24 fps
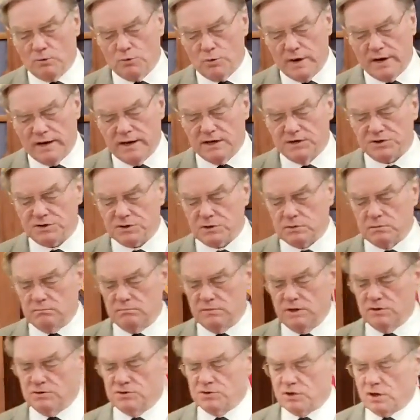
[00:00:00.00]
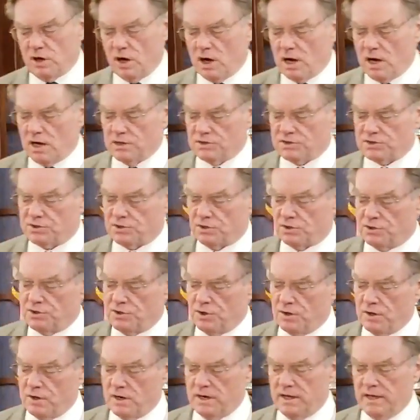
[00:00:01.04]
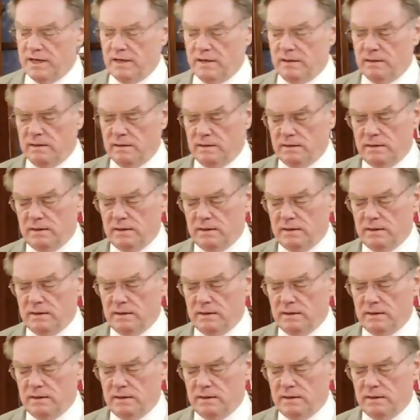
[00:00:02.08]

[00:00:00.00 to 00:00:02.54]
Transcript: risk, there's cost, security,